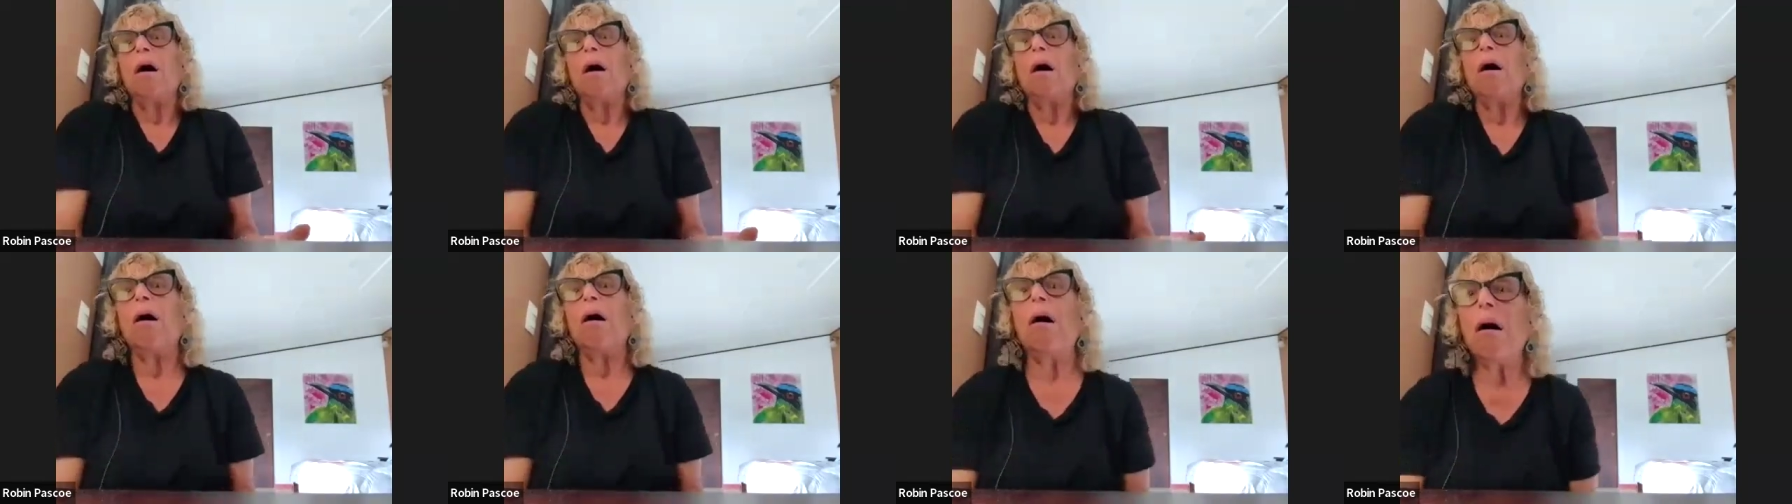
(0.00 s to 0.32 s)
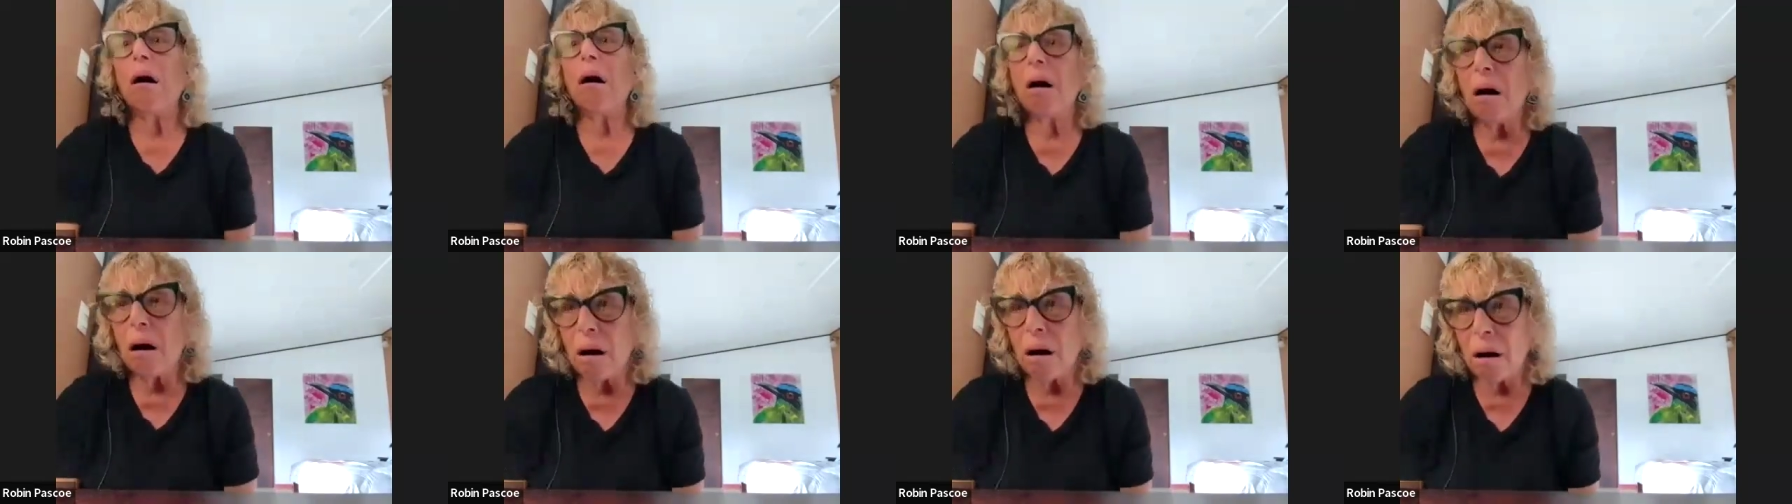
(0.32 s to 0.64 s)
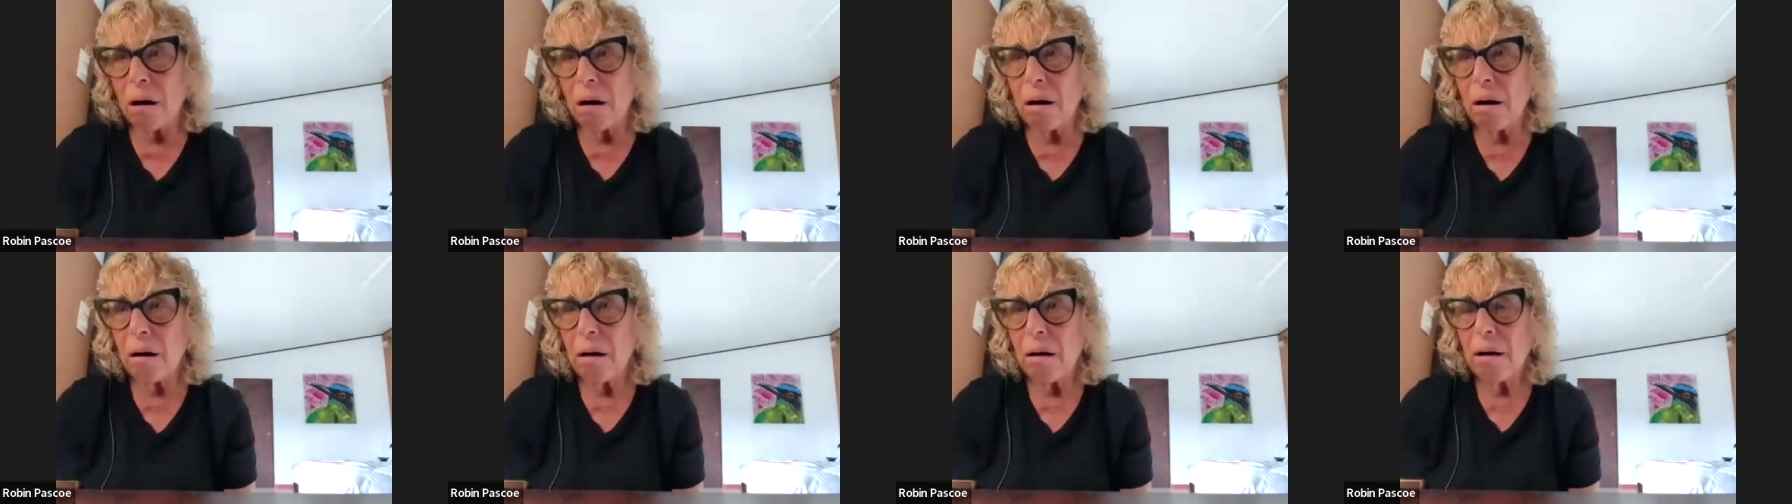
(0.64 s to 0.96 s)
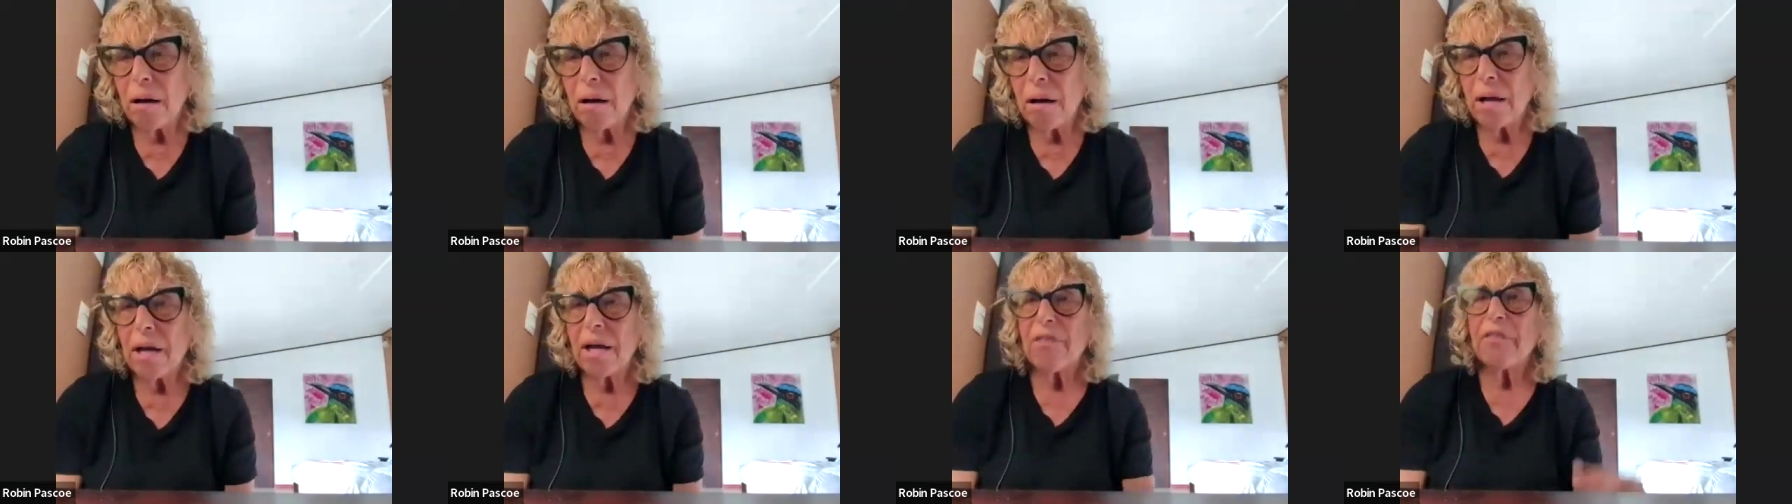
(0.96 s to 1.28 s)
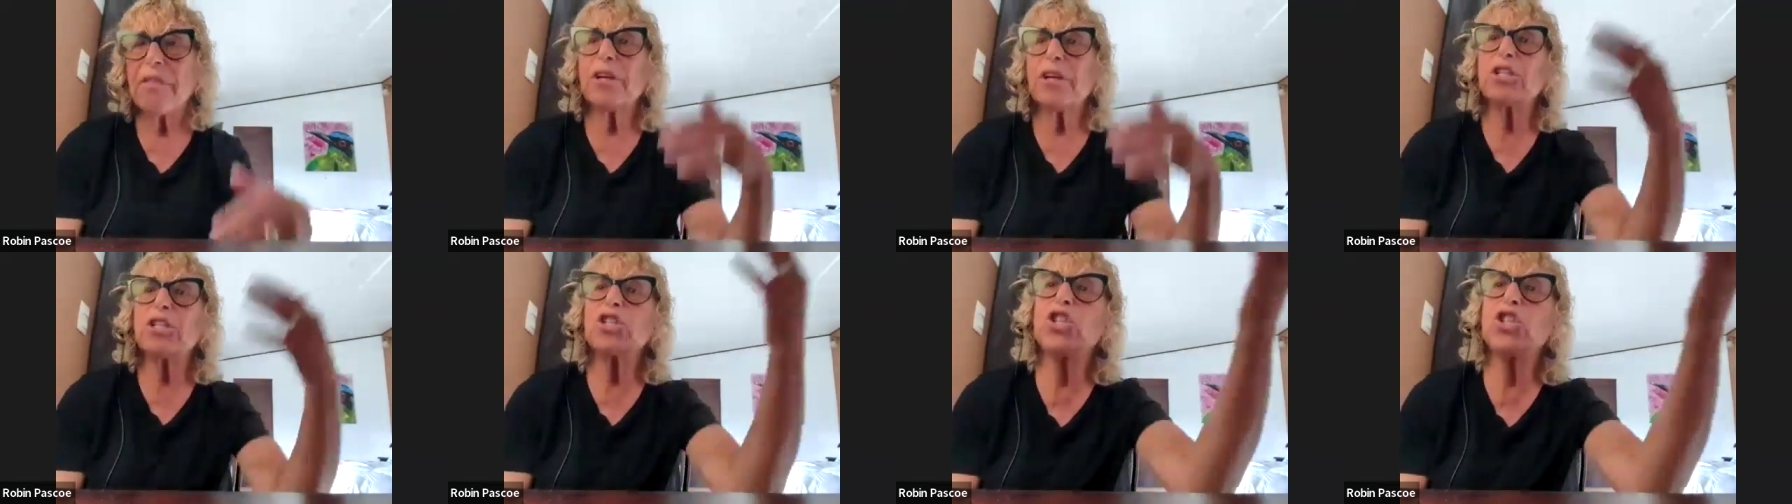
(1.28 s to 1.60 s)
oh,
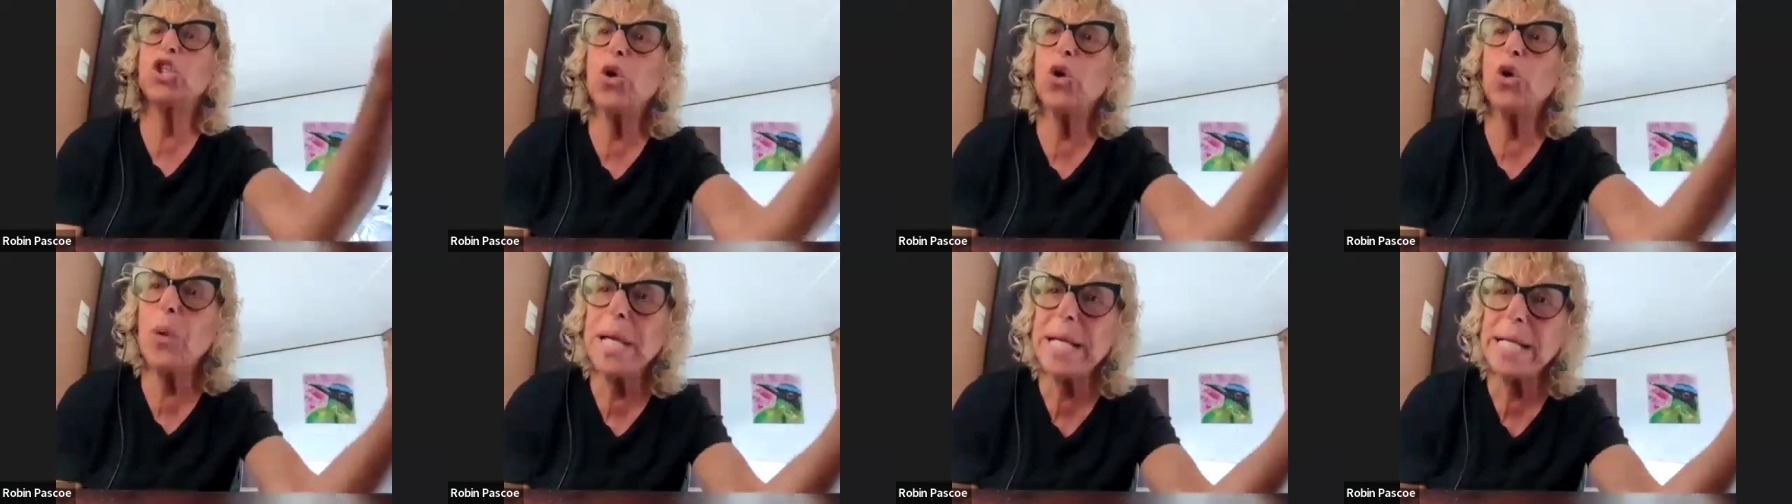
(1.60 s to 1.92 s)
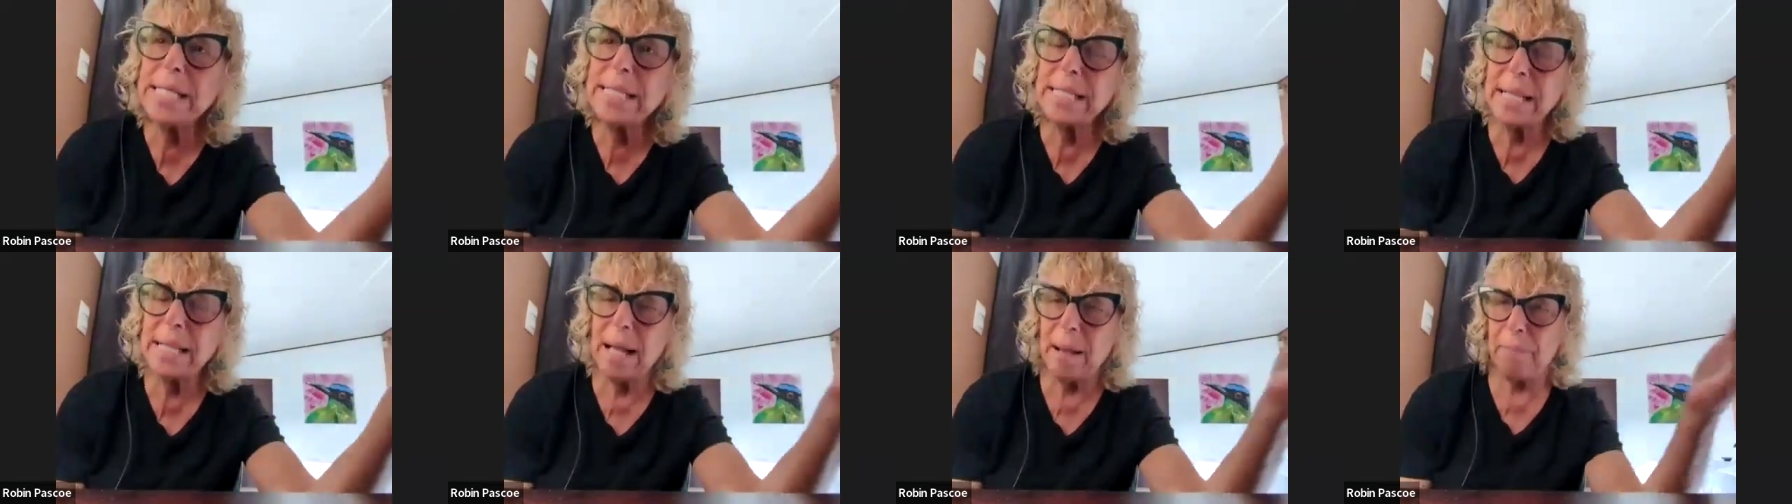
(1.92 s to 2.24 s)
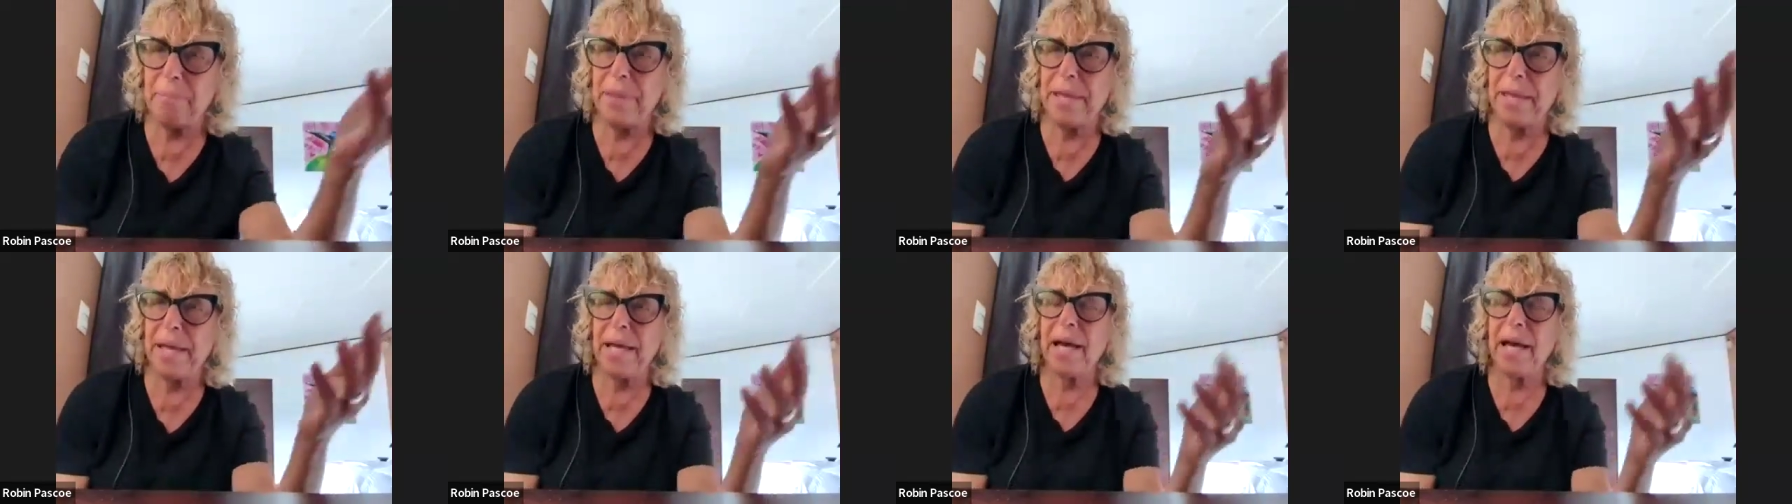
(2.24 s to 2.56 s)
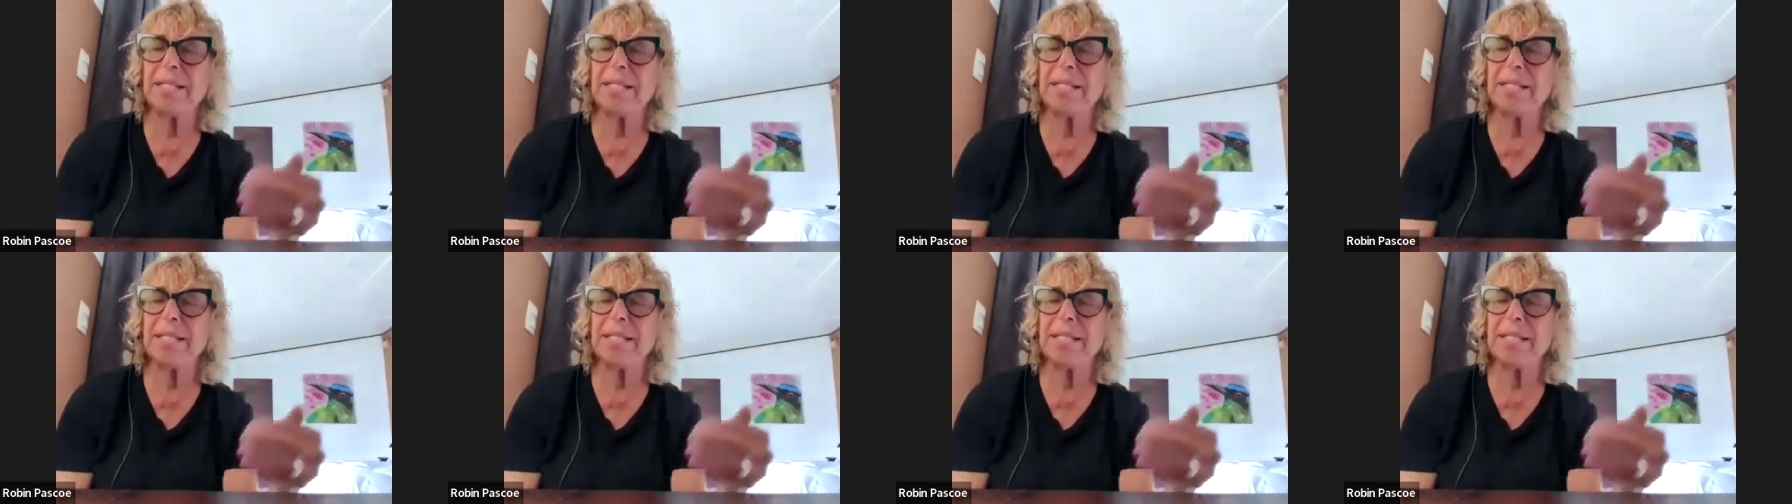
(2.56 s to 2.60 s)
they're doing something.